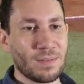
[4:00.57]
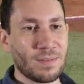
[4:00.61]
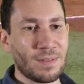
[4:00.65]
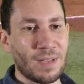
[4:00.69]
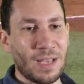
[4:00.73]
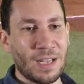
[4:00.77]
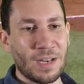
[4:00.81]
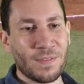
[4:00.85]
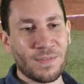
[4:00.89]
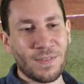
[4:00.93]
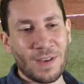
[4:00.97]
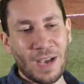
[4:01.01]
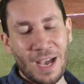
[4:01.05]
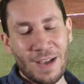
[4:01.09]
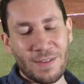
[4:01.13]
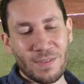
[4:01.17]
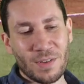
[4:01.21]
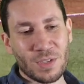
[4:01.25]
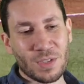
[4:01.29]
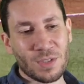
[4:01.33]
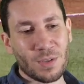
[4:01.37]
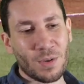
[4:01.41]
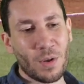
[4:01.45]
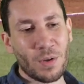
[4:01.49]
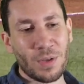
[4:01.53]
95,
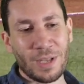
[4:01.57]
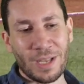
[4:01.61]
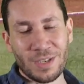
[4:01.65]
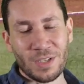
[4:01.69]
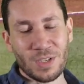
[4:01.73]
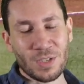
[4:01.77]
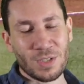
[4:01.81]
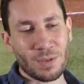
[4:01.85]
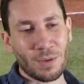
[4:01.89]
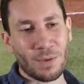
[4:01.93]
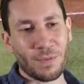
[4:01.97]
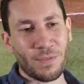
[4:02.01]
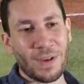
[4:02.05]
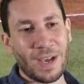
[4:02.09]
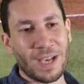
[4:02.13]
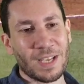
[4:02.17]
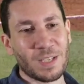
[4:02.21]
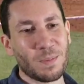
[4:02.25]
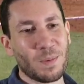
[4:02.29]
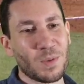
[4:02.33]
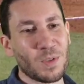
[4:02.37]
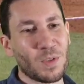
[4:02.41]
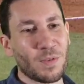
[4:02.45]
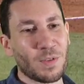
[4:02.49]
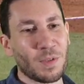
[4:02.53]
just throw
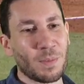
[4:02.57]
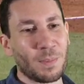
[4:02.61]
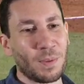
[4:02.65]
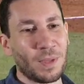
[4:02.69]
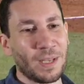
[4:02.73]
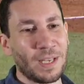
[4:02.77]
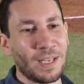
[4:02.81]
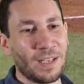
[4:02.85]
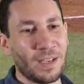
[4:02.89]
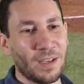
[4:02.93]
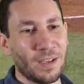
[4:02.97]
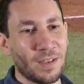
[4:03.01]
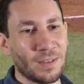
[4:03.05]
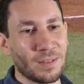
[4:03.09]
fastballs over the plate here,